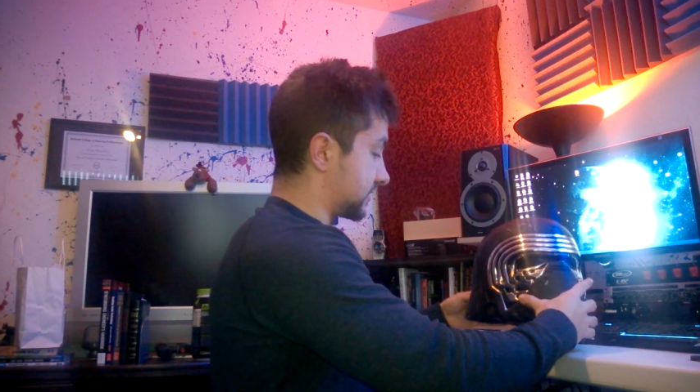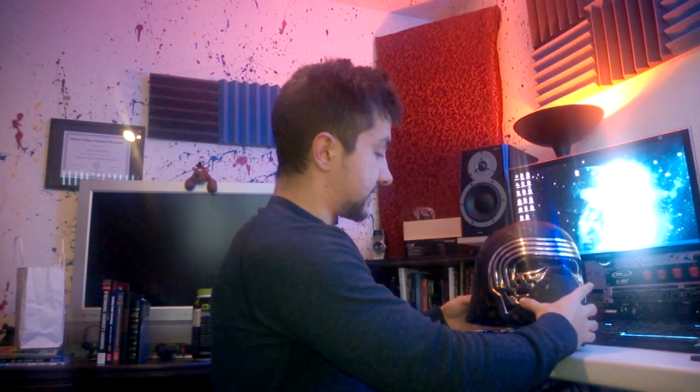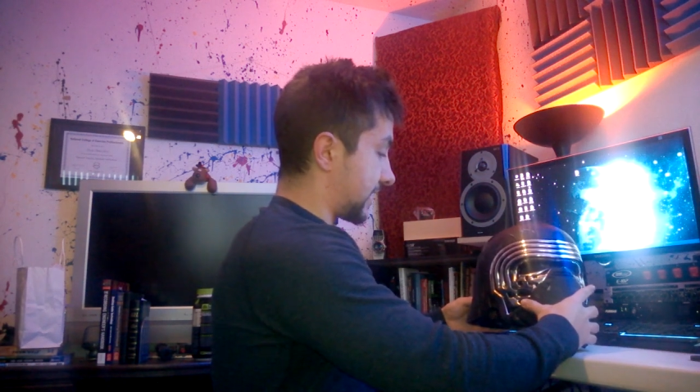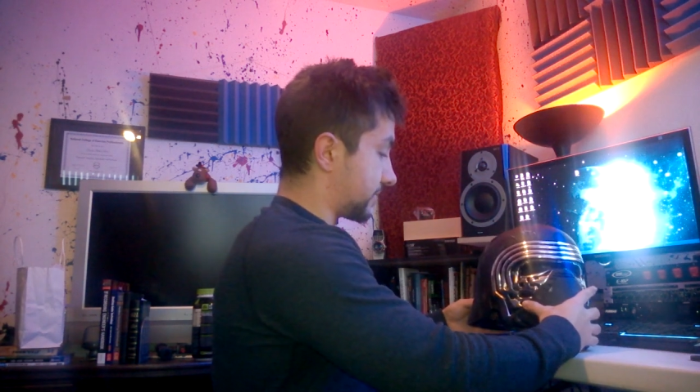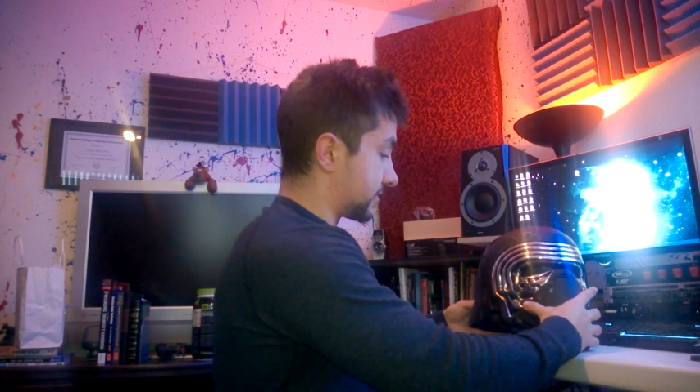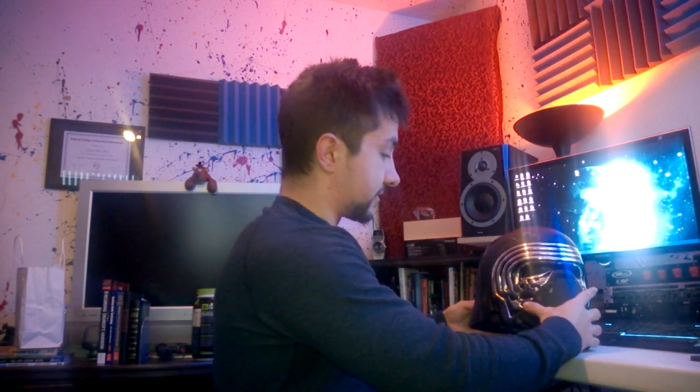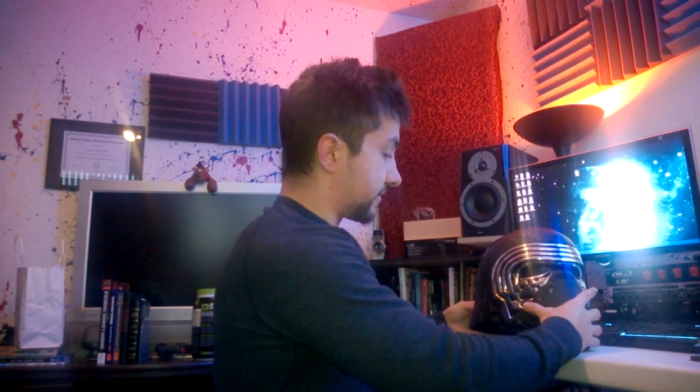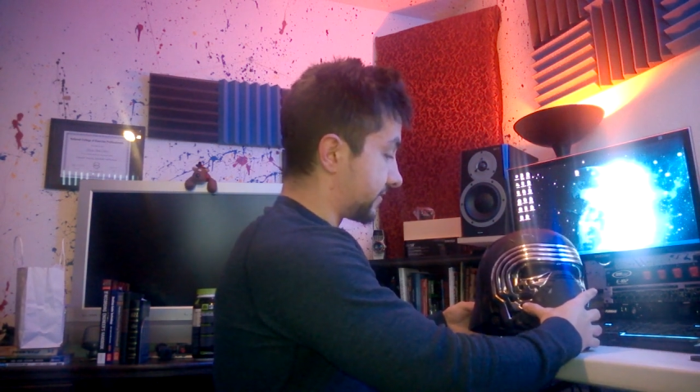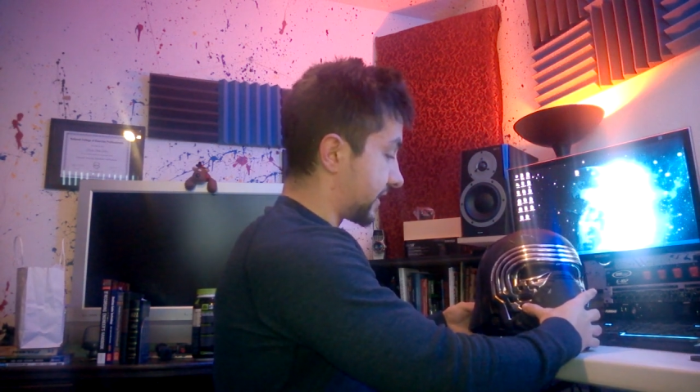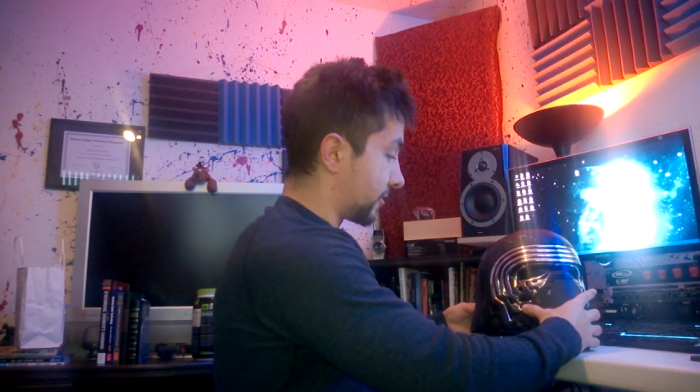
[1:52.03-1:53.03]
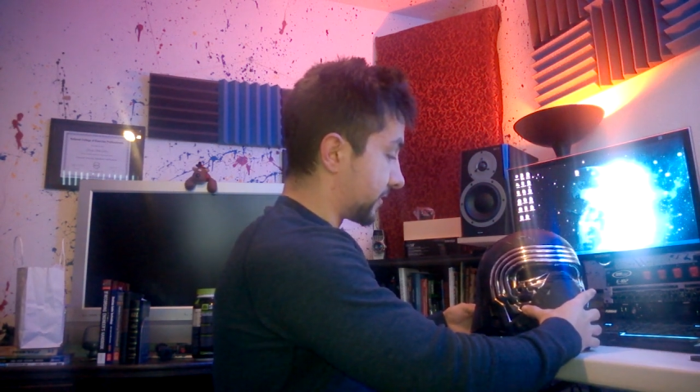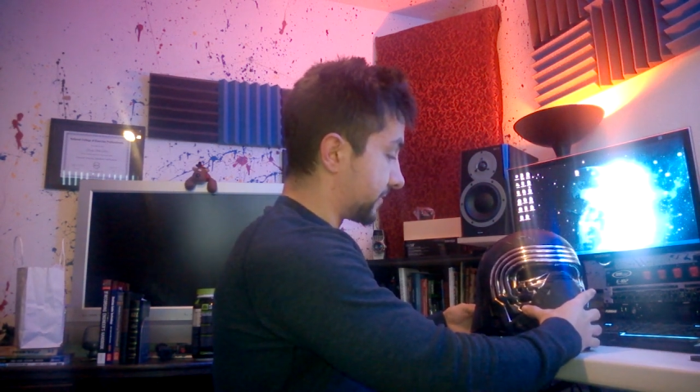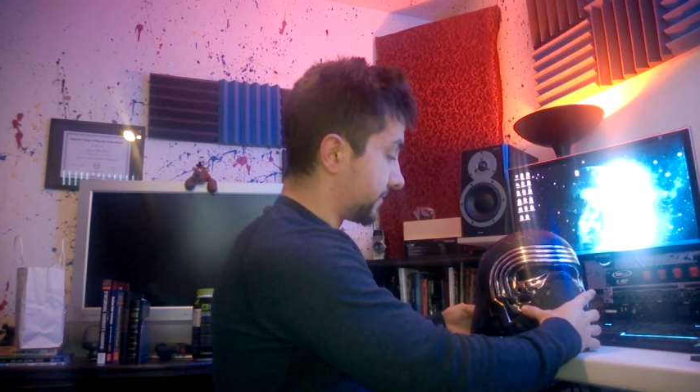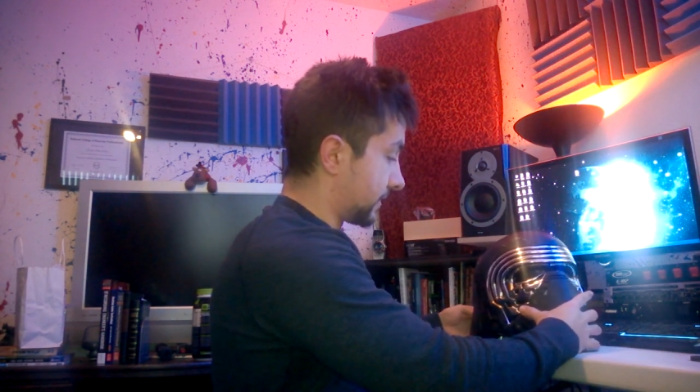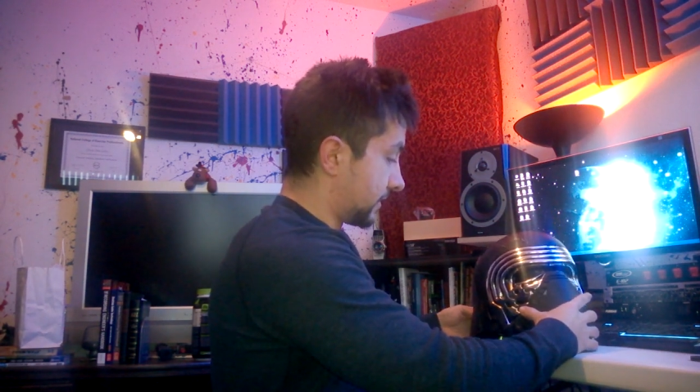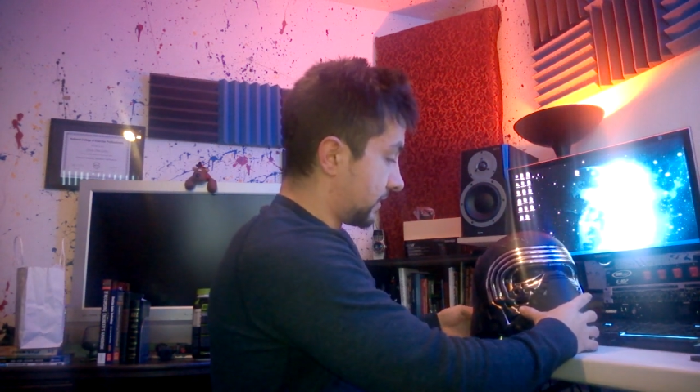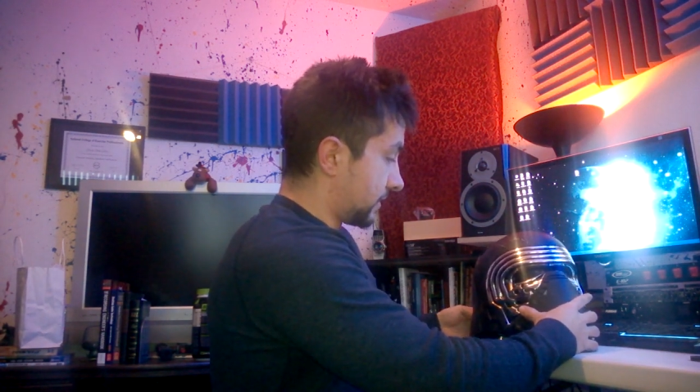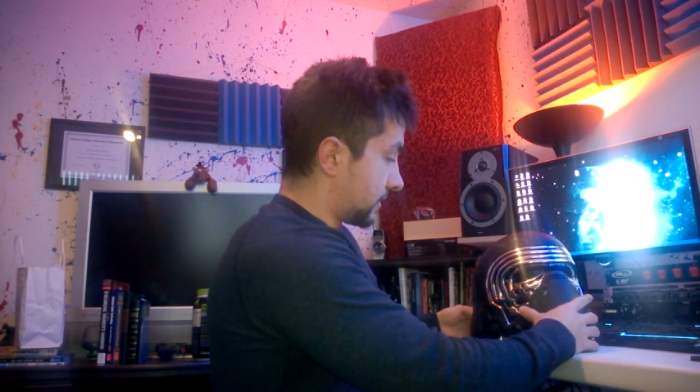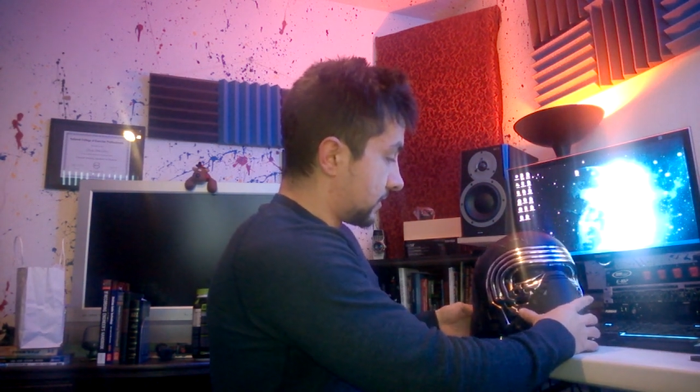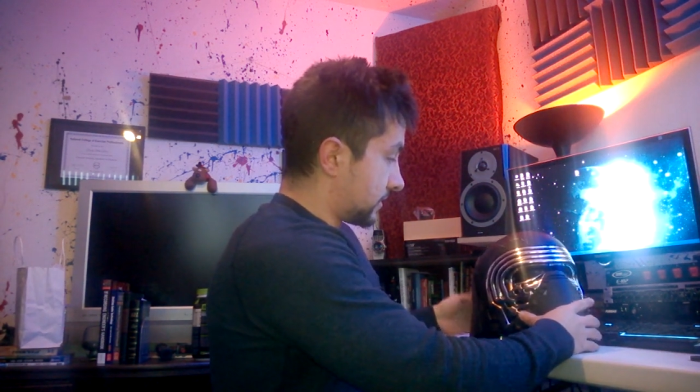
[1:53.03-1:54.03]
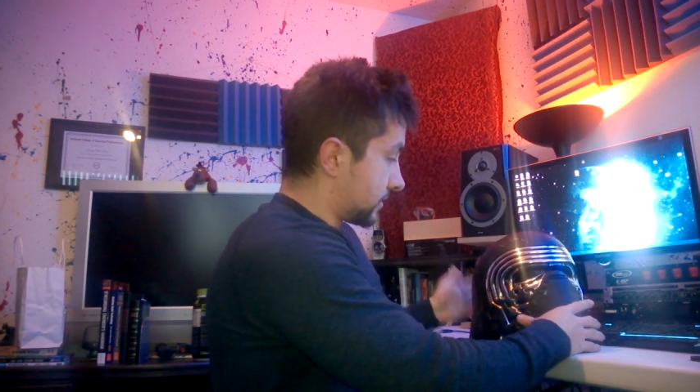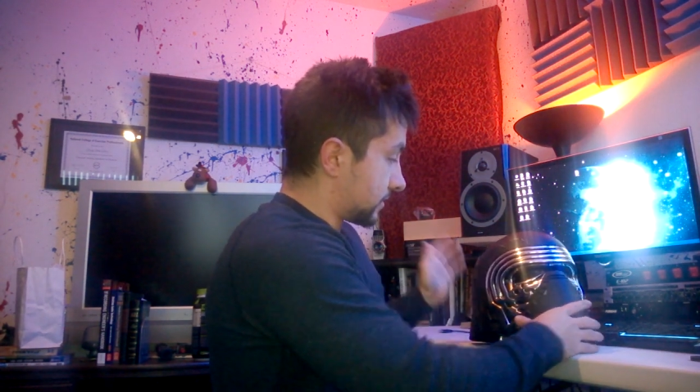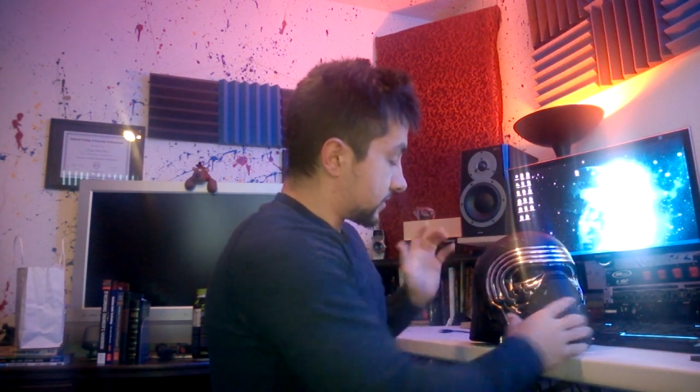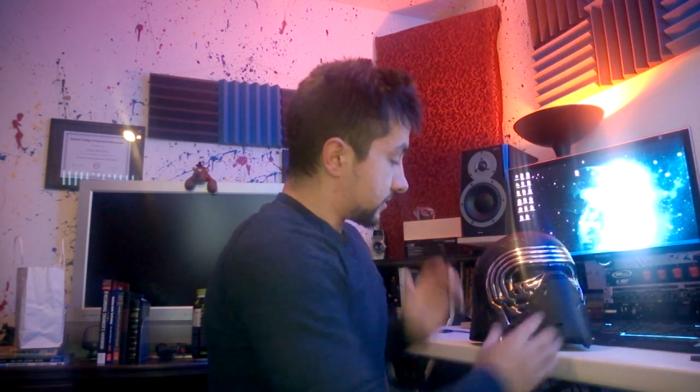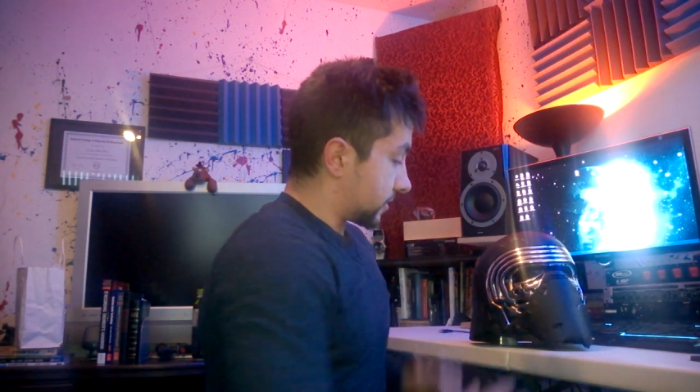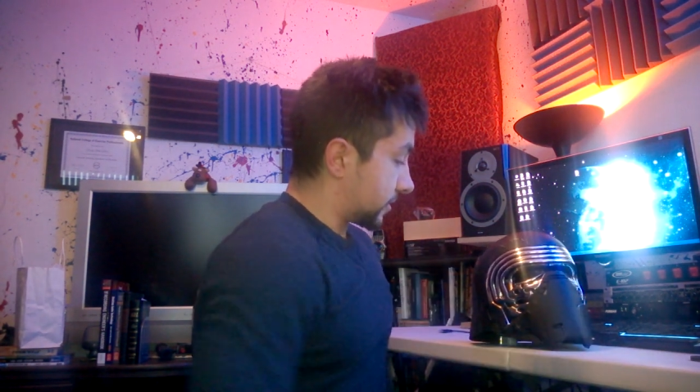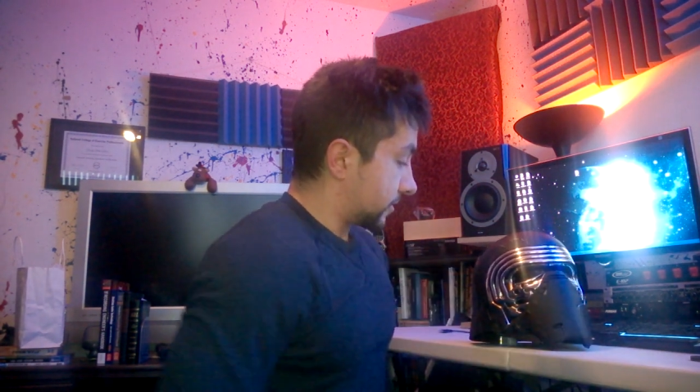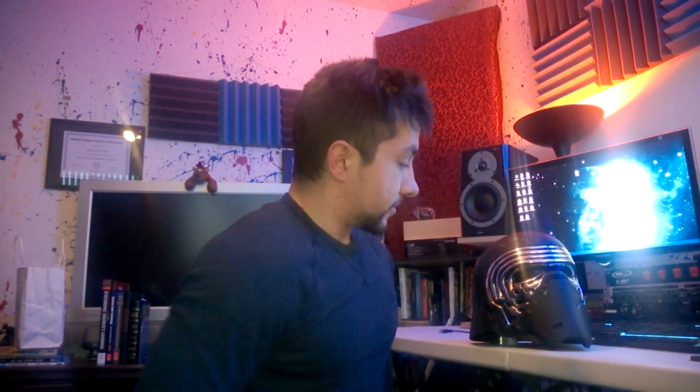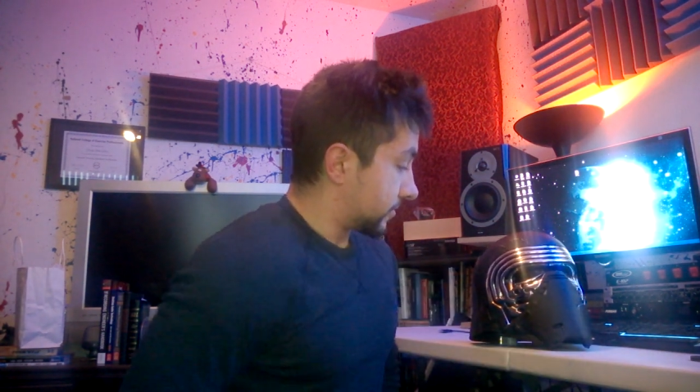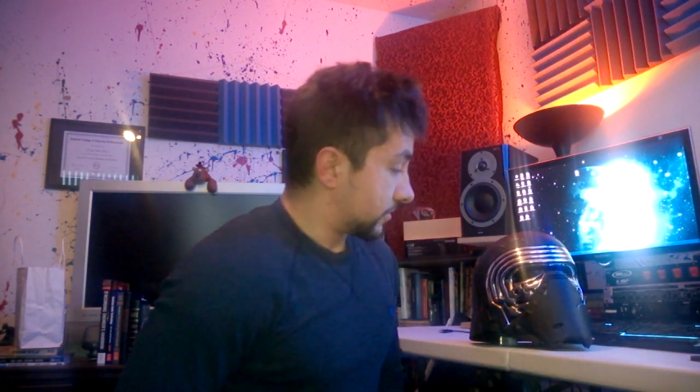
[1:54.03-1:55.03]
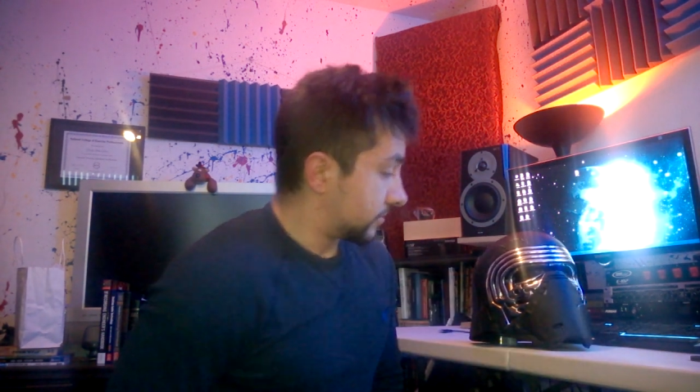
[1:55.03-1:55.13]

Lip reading: sound of the helmet. So,